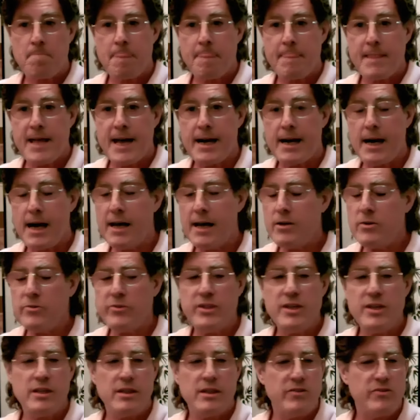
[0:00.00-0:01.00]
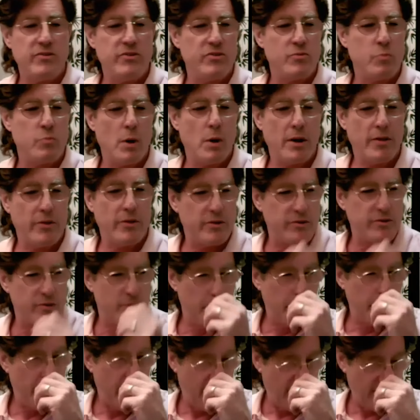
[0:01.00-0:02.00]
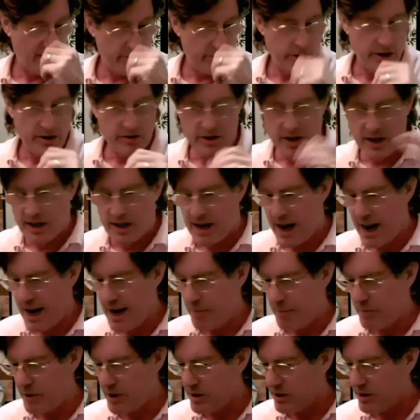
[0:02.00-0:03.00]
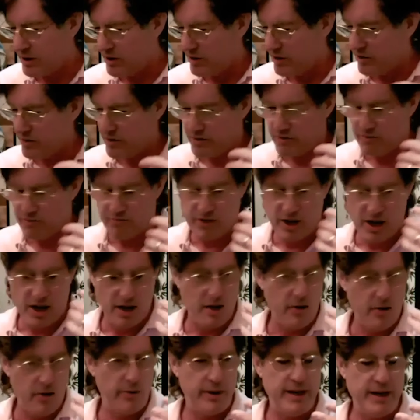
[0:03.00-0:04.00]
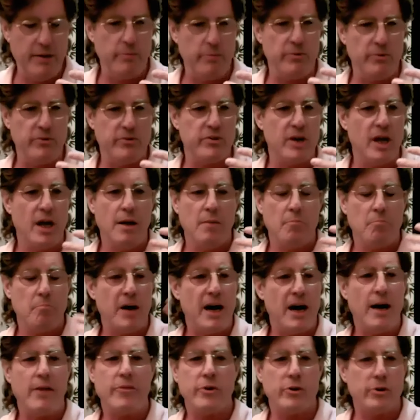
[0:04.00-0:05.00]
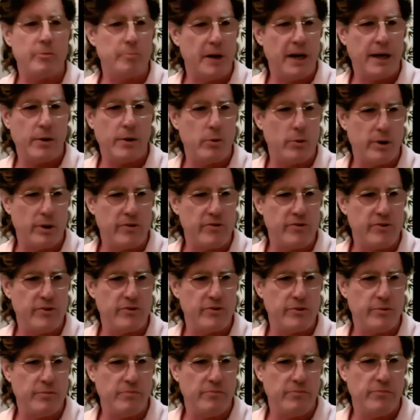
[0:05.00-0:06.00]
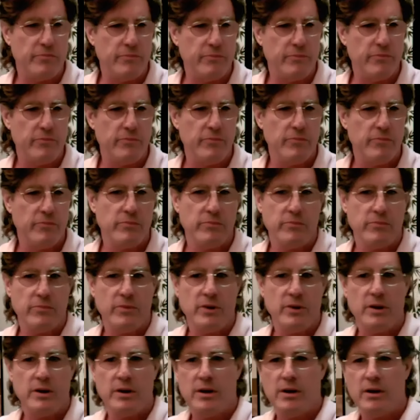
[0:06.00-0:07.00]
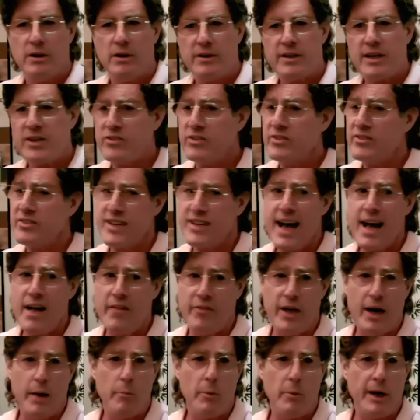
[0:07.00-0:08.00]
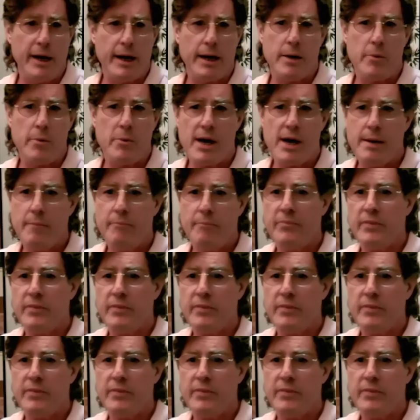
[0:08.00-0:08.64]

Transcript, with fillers: And I don't think this is one of those apologies that came because, you know, he was bothered by criticism. Doesn't sound that way anyway.